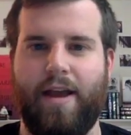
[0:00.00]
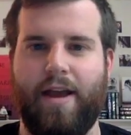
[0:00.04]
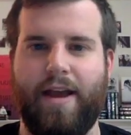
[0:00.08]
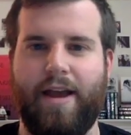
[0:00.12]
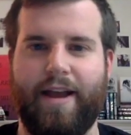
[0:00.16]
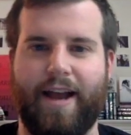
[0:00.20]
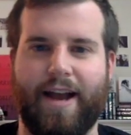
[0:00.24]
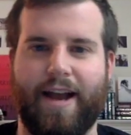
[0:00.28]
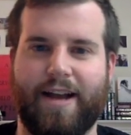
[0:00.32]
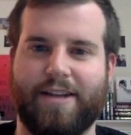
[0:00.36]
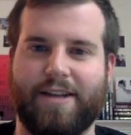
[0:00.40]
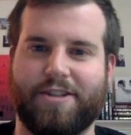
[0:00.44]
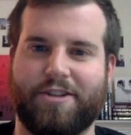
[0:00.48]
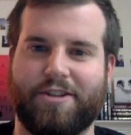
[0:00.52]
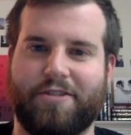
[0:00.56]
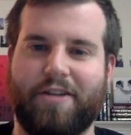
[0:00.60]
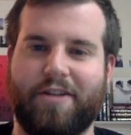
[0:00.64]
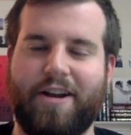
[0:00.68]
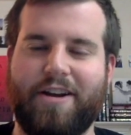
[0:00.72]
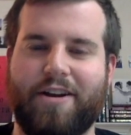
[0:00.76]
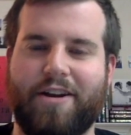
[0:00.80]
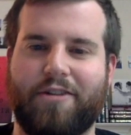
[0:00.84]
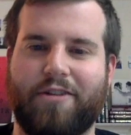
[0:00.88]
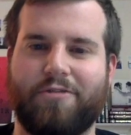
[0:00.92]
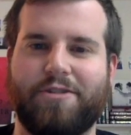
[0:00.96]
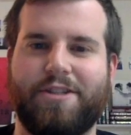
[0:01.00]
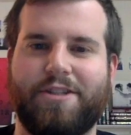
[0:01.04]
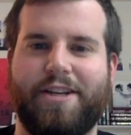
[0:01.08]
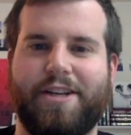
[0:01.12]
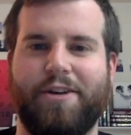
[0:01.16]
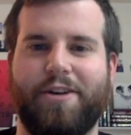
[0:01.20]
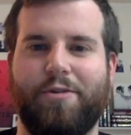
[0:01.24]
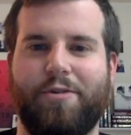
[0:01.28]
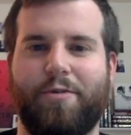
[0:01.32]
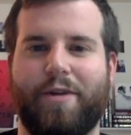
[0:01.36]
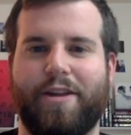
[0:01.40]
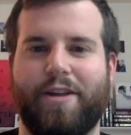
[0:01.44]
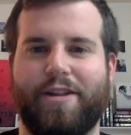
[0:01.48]
Hey guys, Greg Knuckles
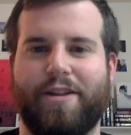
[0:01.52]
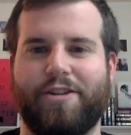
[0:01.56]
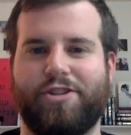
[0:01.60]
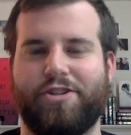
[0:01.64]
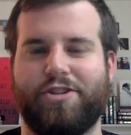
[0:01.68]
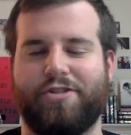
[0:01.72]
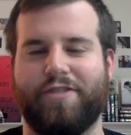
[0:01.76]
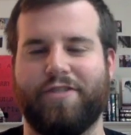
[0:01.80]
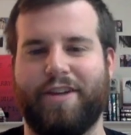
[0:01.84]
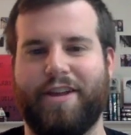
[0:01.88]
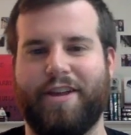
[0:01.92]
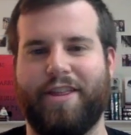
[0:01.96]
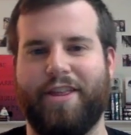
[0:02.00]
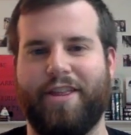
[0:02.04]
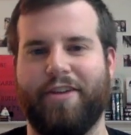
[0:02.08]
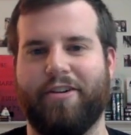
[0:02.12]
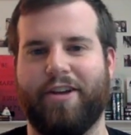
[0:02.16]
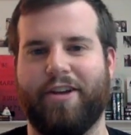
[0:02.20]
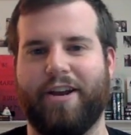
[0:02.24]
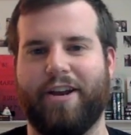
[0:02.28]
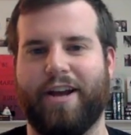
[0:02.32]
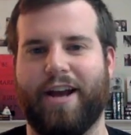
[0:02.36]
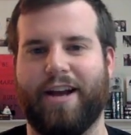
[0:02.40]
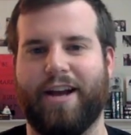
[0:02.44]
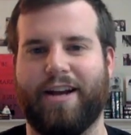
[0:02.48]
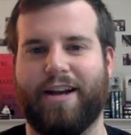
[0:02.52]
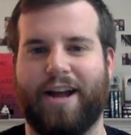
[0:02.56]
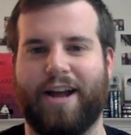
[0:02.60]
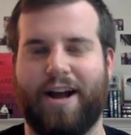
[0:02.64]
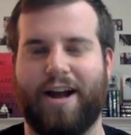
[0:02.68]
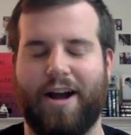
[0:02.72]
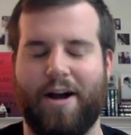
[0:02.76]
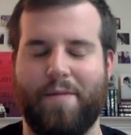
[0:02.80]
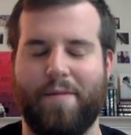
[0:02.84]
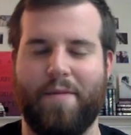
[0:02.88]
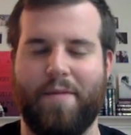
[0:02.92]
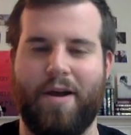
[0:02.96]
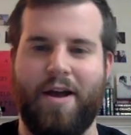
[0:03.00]
here with
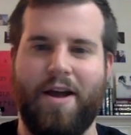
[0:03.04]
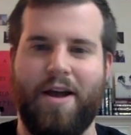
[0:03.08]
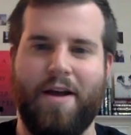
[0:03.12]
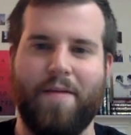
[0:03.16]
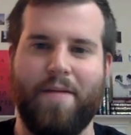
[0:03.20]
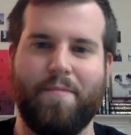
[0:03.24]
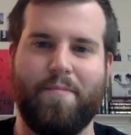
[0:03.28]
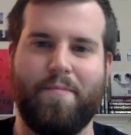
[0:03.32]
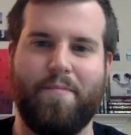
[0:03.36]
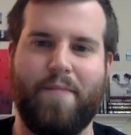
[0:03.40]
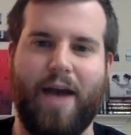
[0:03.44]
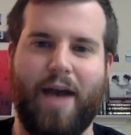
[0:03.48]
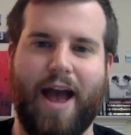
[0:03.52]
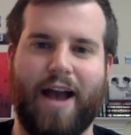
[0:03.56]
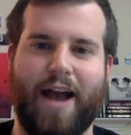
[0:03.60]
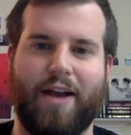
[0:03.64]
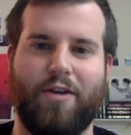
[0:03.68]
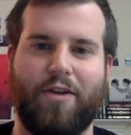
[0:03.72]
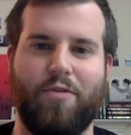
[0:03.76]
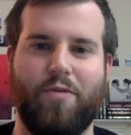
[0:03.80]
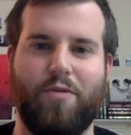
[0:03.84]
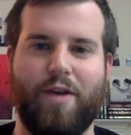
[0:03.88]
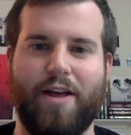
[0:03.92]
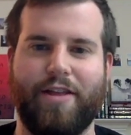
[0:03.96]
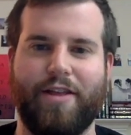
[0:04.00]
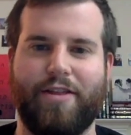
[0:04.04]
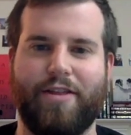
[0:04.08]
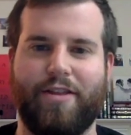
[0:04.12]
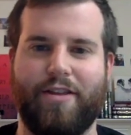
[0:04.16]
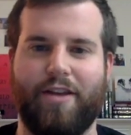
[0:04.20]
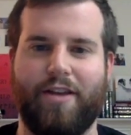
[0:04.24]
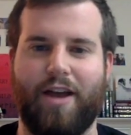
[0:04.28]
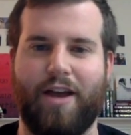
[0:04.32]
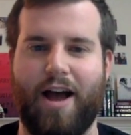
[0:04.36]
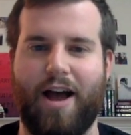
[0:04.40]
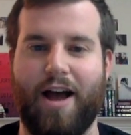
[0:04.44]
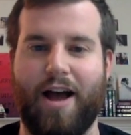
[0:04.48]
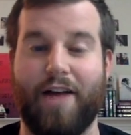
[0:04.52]
stringtheory.com, back with
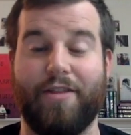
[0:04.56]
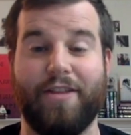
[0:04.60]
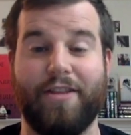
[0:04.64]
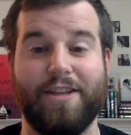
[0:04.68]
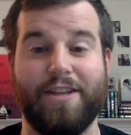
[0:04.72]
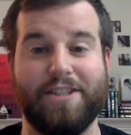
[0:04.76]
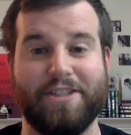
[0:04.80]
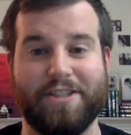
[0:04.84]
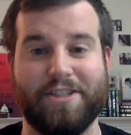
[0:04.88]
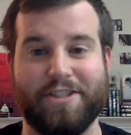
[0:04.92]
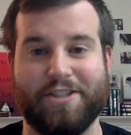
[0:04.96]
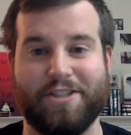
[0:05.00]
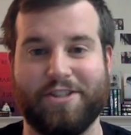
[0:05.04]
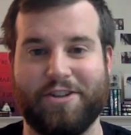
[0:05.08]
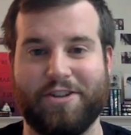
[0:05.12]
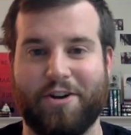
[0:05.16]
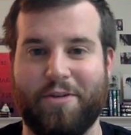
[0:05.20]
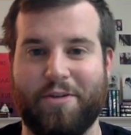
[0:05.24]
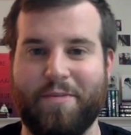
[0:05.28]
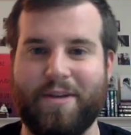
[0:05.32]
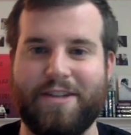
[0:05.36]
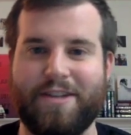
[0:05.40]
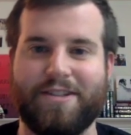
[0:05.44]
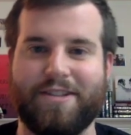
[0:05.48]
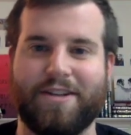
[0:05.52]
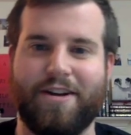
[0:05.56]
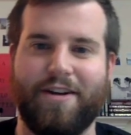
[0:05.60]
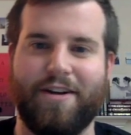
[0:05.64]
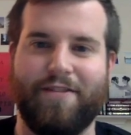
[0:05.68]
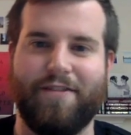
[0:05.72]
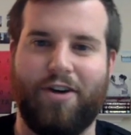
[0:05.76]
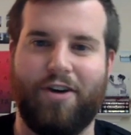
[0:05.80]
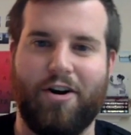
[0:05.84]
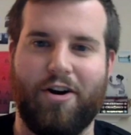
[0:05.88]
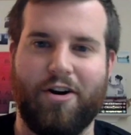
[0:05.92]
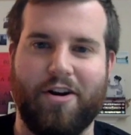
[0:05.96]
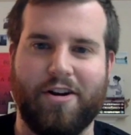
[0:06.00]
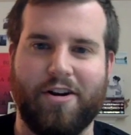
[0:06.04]
this installment
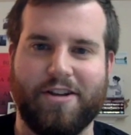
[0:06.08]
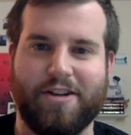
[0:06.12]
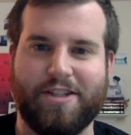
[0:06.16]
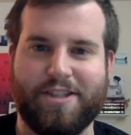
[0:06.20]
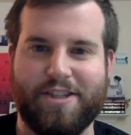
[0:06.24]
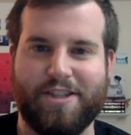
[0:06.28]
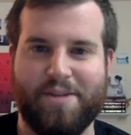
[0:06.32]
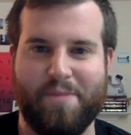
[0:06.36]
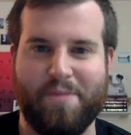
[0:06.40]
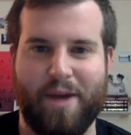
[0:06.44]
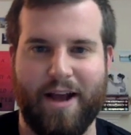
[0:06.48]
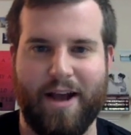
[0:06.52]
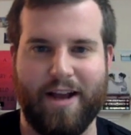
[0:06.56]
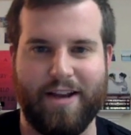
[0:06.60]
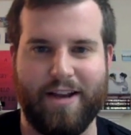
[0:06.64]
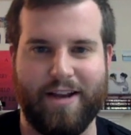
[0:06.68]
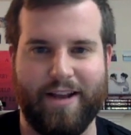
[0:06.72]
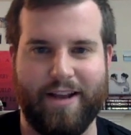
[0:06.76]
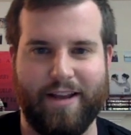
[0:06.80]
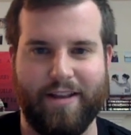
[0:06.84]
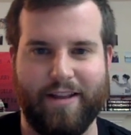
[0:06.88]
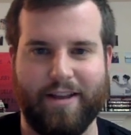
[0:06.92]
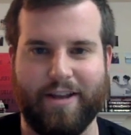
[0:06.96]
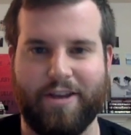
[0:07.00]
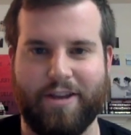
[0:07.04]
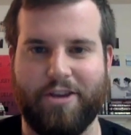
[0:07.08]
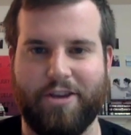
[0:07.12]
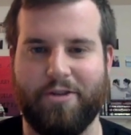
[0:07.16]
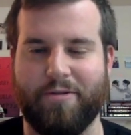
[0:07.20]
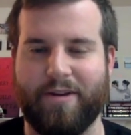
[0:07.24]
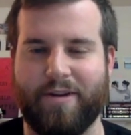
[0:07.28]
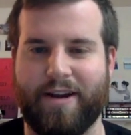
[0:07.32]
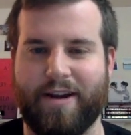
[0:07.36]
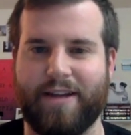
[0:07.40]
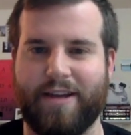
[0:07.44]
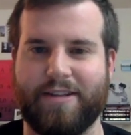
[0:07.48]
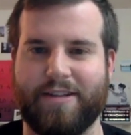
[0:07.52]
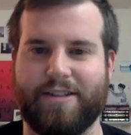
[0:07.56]
of our semi-daily
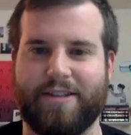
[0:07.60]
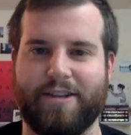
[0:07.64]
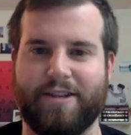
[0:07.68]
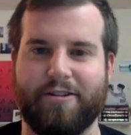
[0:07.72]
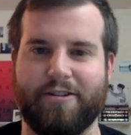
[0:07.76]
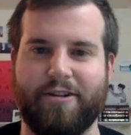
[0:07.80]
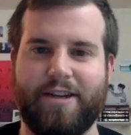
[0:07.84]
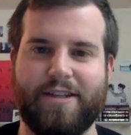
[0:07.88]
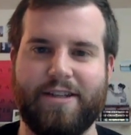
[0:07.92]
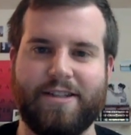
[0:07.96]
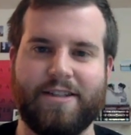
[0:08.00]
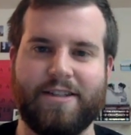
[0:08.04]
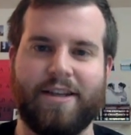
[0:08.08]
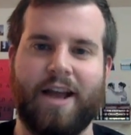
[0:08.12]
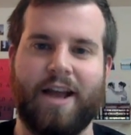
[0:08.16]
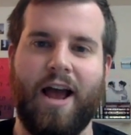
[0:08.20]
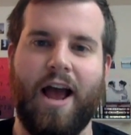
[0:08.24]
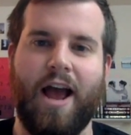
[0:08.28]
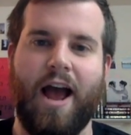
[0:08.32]
Q&A series.